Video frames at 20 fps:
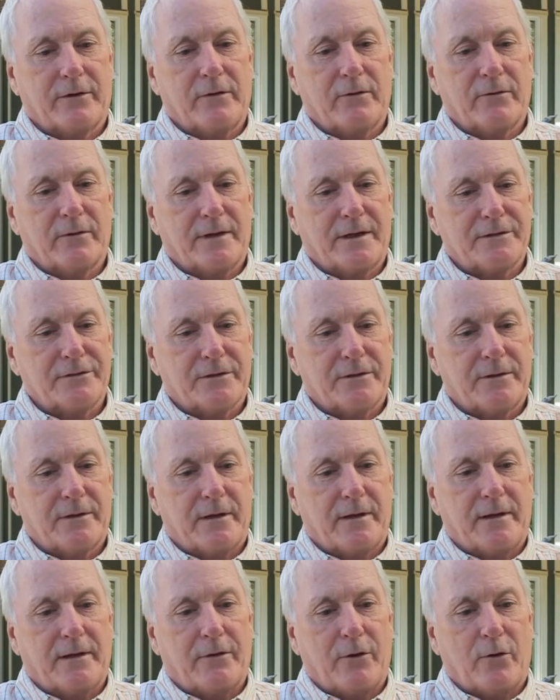the Coalition to
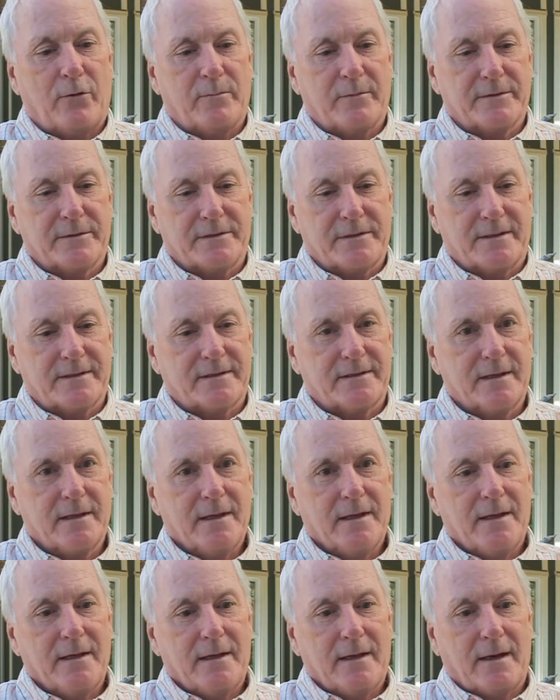End Homelessness
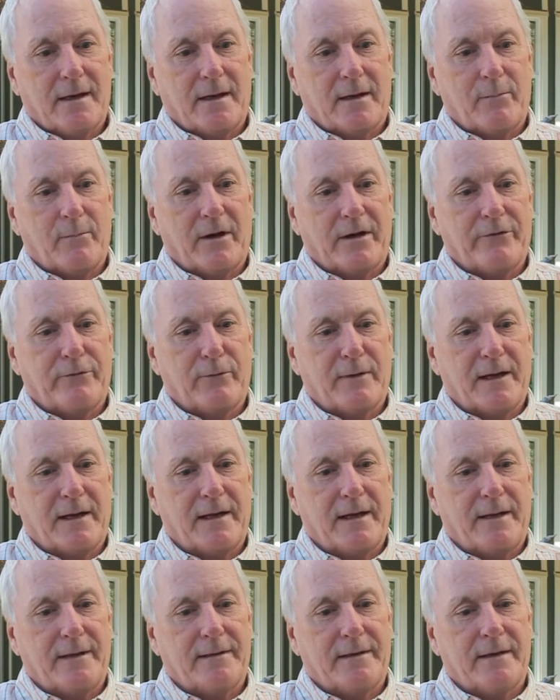by
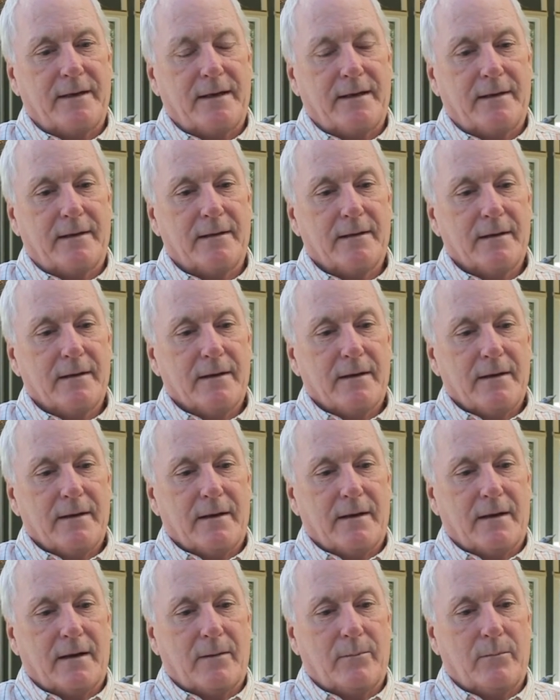2018.
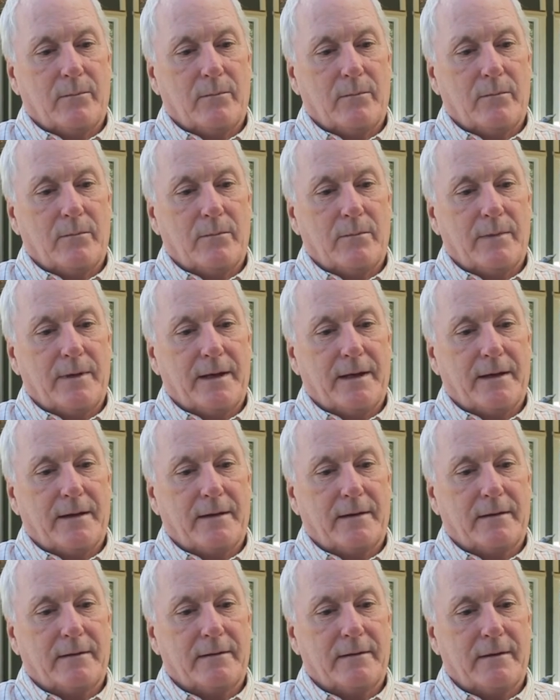And
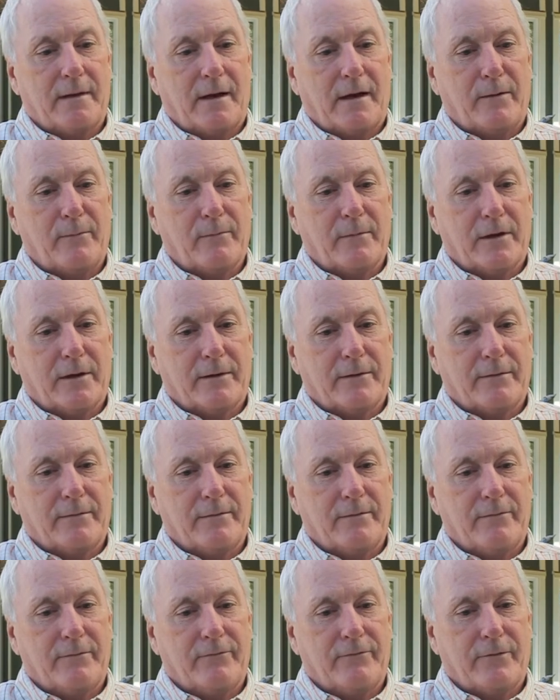I'm a
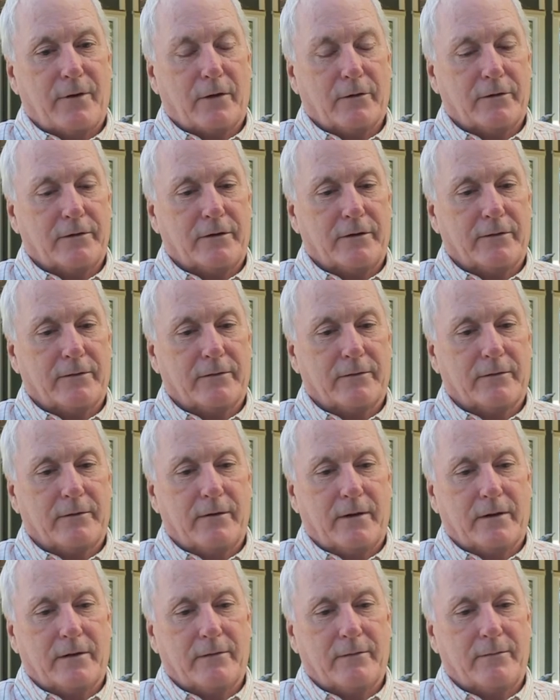volunteer
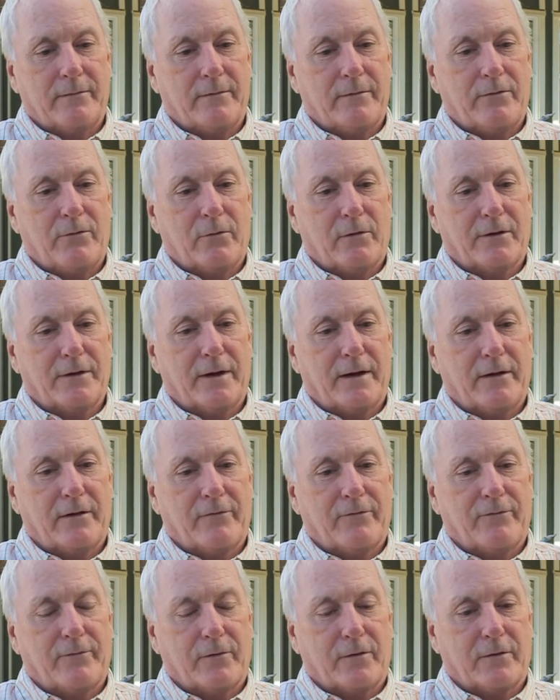coordinator
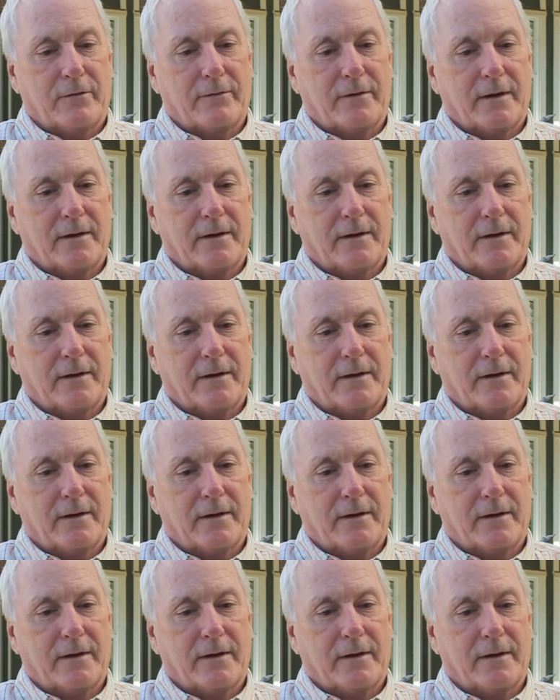for